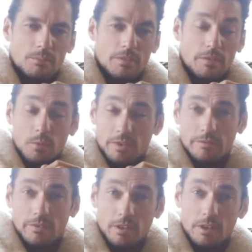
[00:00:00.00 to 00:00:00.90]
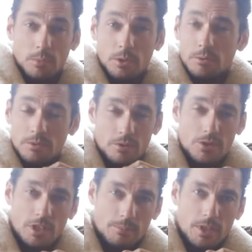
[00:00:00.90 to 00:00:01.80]
if it wasn't for light blue and
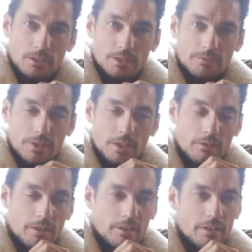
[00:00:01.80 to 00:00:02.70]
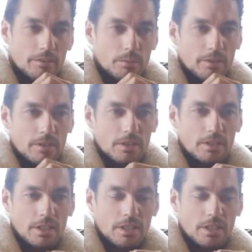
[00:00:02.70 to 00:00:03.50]
Dolce Gabbana. You know, that this was a